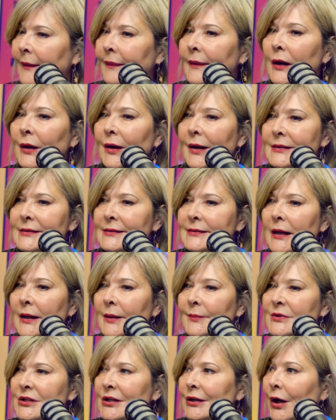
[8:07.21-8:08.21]
There are
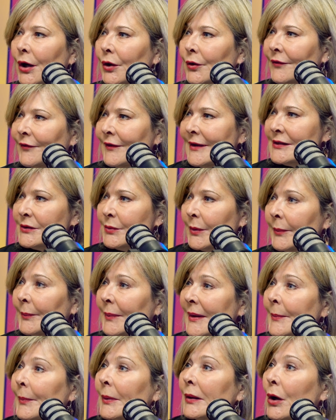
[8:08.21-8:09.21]
some geographies where
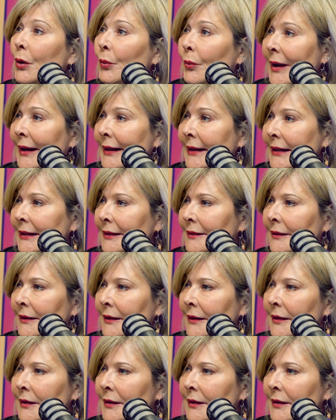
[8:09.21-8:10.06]
people are ready.